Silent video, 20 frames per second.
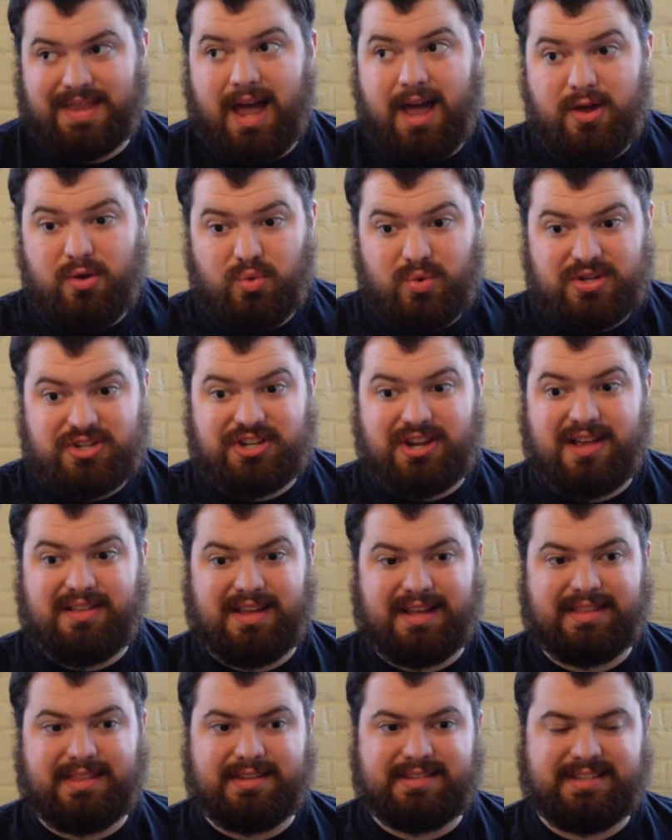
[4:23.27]
I wish I
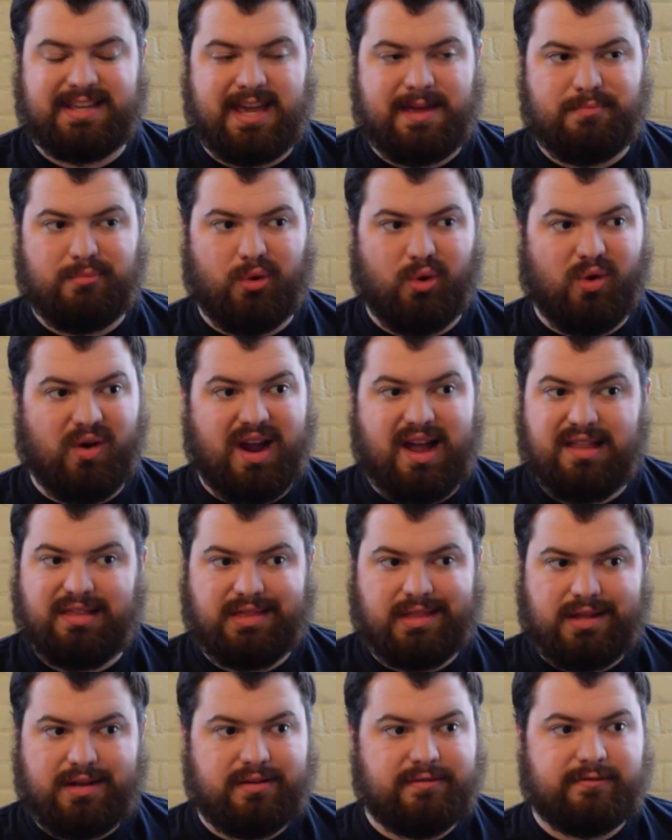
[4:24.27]
liked this game more. I
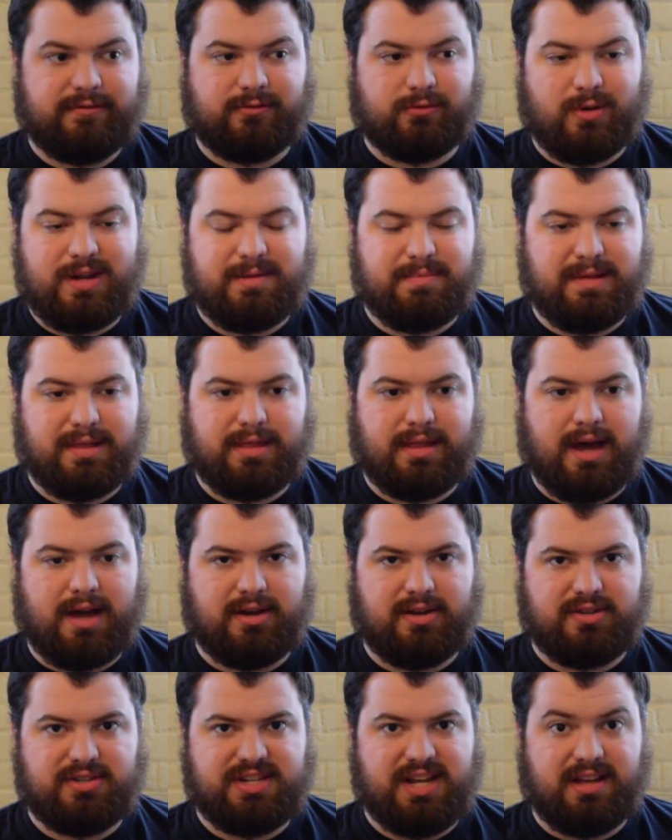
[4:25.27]
love Greek
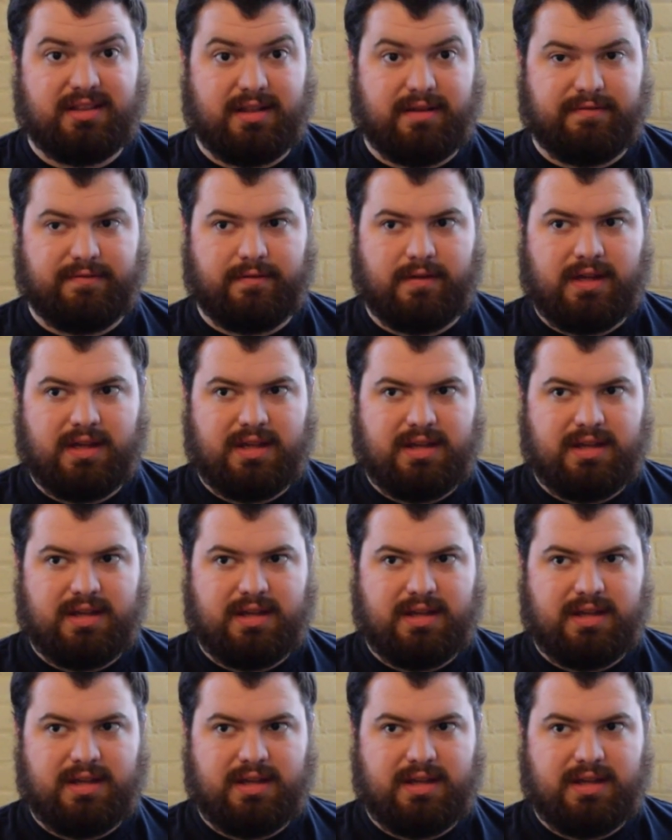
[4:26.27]
mythology, I love,